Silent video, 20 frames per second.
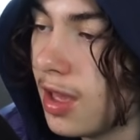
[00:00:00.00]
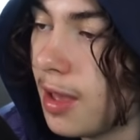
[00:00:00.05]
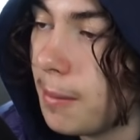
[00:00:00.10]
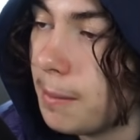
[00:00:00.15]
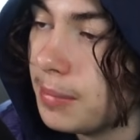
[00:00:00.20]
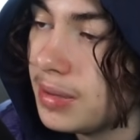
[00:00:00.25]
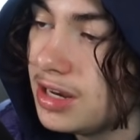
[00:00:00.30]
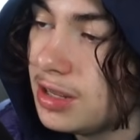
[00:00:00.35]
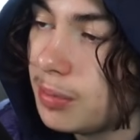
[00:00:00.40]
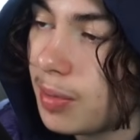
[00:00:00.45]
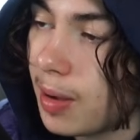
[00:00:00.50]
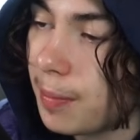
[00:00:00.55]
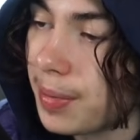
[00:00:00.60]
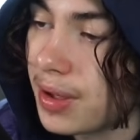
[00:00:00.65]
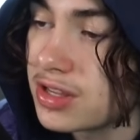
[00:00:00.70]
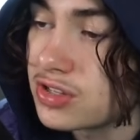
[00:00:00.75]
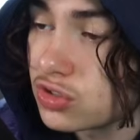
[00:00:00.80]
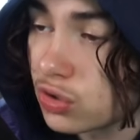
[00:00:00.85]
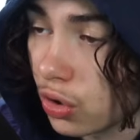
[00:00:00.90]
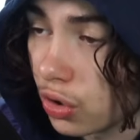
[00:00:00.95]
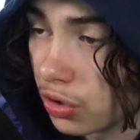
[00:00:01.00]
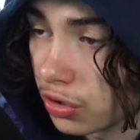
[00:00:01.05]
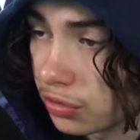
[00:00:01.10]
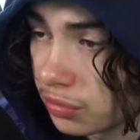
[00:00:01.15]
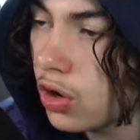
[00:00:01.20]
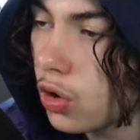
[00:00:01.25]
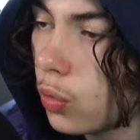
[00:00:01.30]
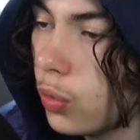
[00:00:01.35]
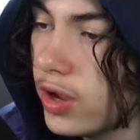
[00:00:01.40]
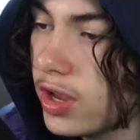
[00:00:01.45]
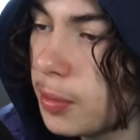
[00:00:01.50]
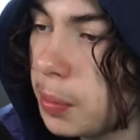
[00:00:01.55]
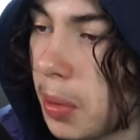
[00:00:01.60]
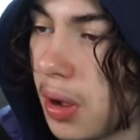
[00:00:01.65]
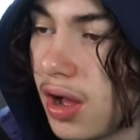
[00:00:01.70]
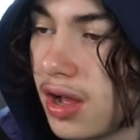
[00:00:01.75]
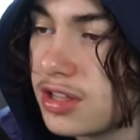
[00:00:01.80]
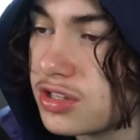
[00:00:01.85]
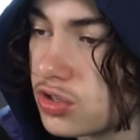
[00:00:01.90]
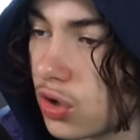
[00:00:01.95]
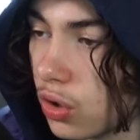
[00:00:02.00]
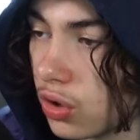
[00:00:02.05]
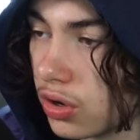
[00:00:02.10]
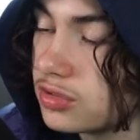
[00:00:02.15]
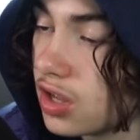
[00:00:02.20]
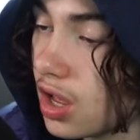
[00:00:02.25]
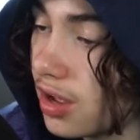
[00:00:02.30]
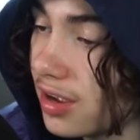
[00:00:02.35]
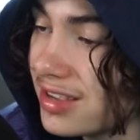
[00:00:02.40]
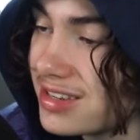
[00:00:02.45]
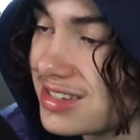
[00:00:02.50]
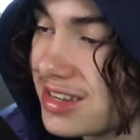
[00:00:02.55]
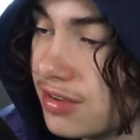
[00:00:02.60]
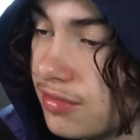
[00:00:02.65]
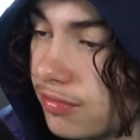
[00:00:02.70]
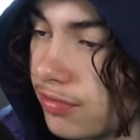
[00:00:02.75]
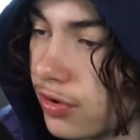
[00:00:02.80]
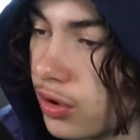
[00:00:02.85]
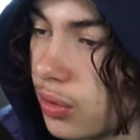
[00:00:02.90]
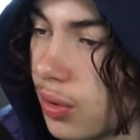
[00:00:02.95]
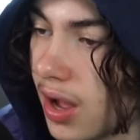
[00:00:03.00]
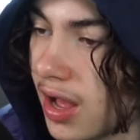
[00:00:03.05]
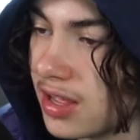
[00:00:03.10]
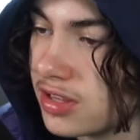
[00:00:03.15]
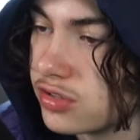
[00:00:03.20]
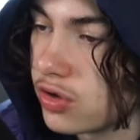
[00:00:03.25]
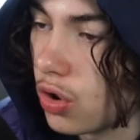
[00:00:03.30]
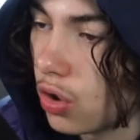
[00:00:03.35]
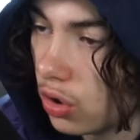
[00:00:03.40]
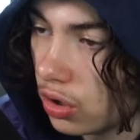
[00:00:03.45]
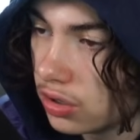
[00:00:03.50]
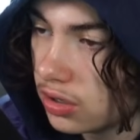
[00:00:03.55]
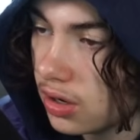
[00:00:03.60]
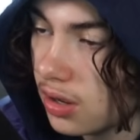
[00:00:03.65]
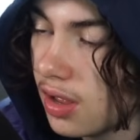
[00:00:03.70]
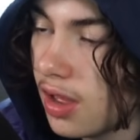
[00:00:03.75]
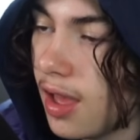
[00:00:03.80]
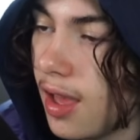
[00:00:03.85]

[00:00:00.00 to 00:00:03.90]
minimap as on, quick bar as on, target info as on,